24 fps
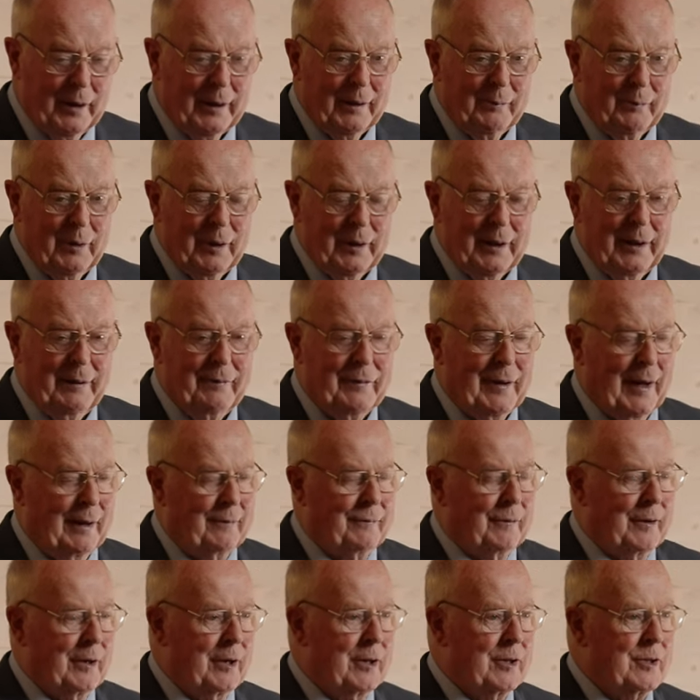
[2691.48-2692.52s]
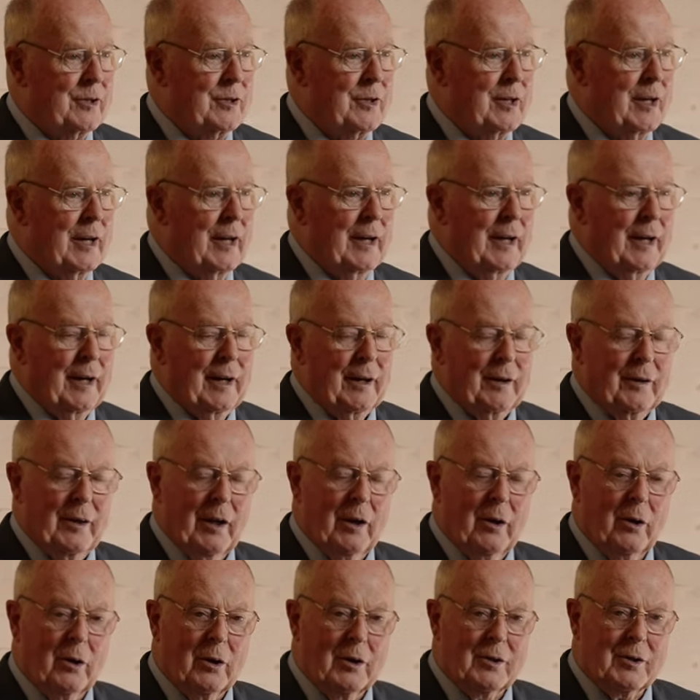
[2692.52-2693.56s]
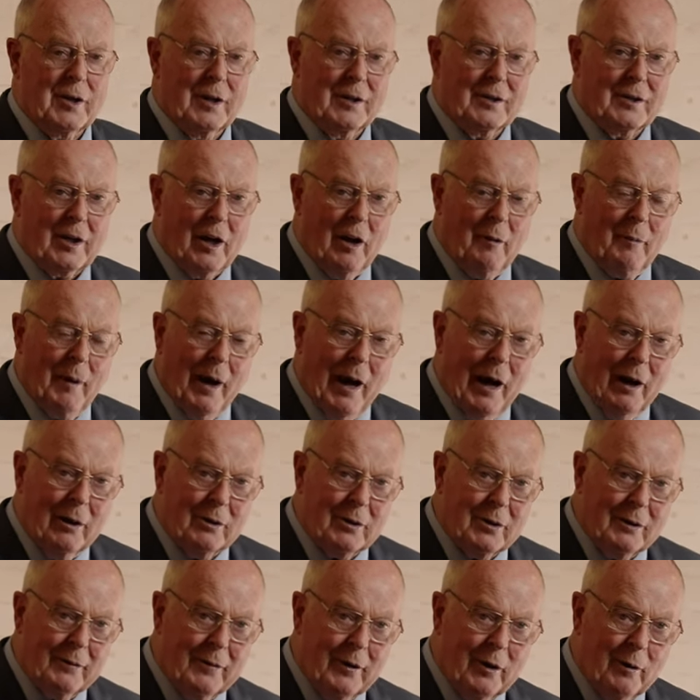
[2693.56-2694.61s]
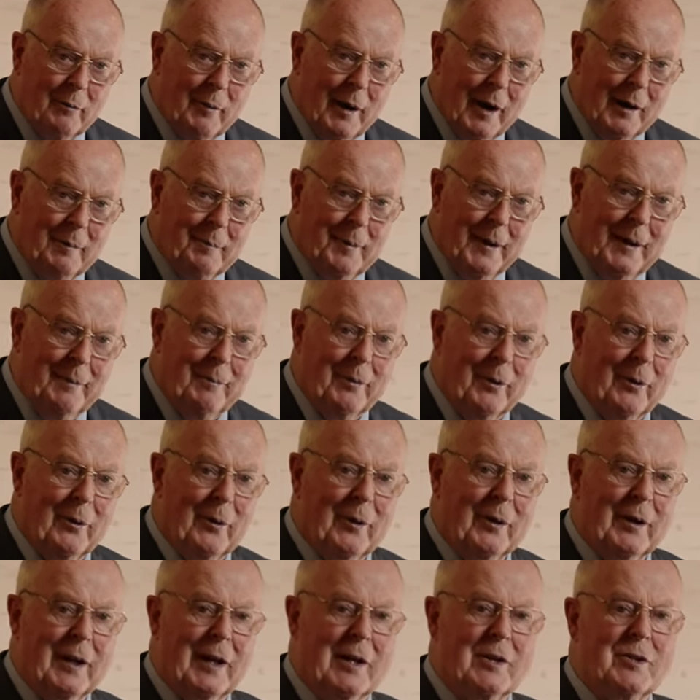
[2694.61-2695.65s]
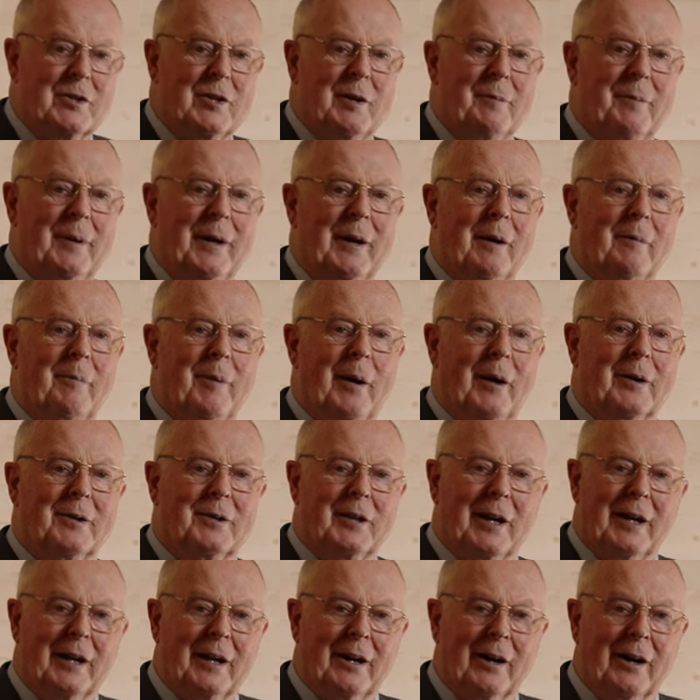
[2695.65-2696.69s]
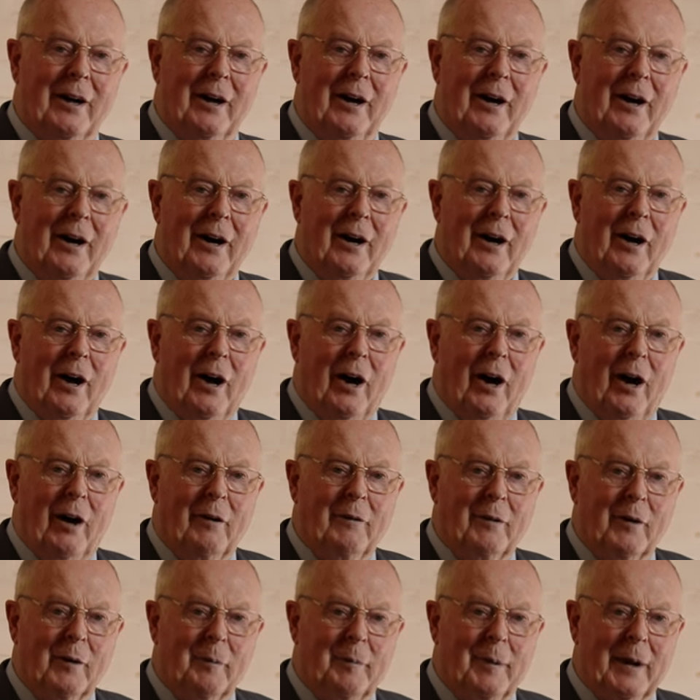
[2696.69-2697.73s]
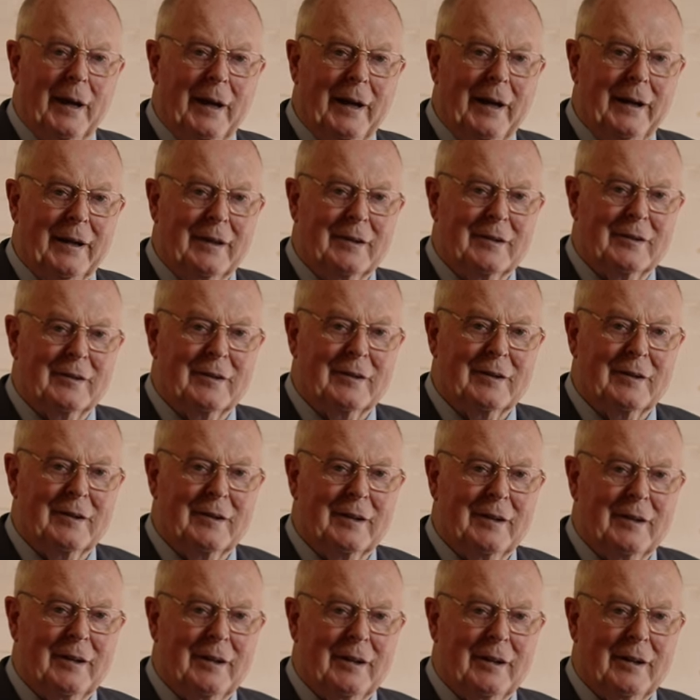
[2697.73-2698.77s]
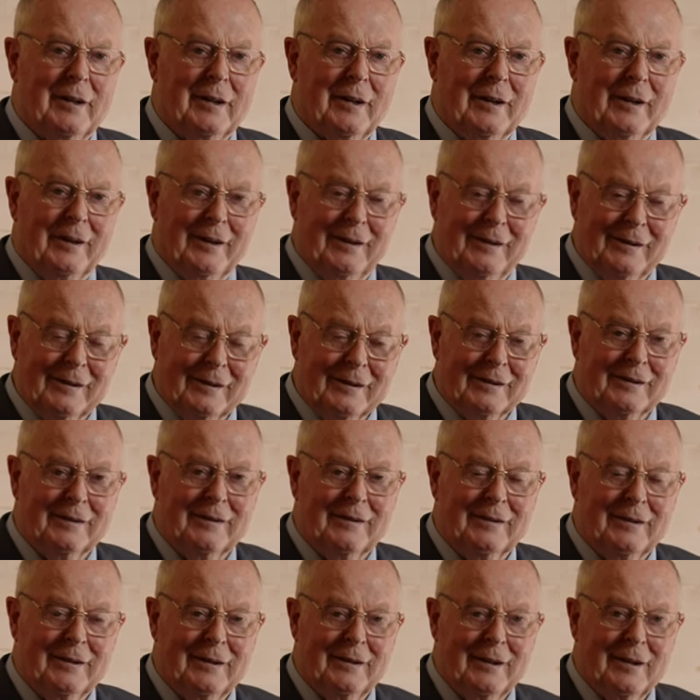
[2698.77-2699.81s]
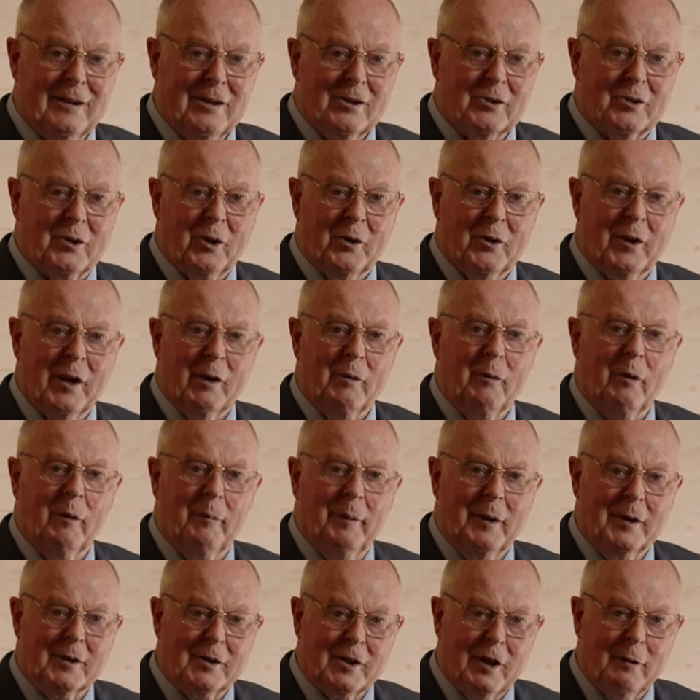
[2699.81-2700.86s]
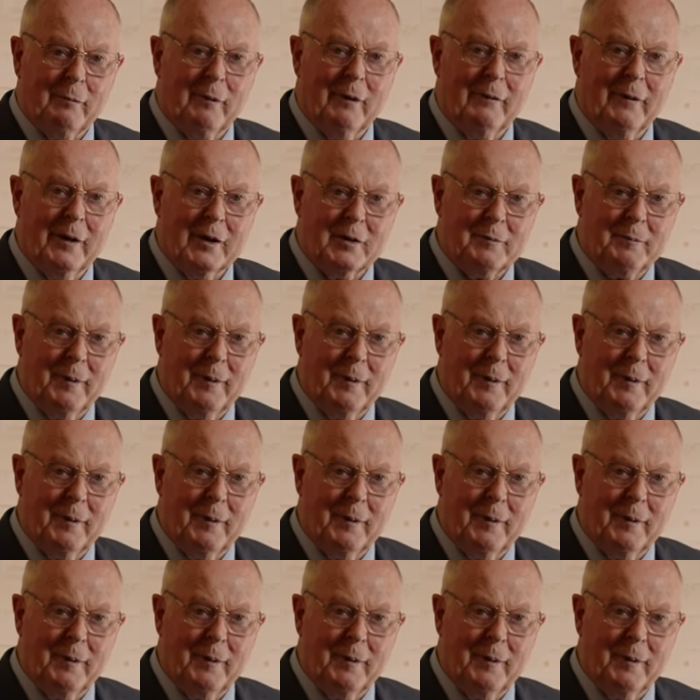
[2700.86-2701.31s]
leave that verse. The Lord says, come out of her, my people, lest ye be a partaker of her plagues. Huh? So there will be some of his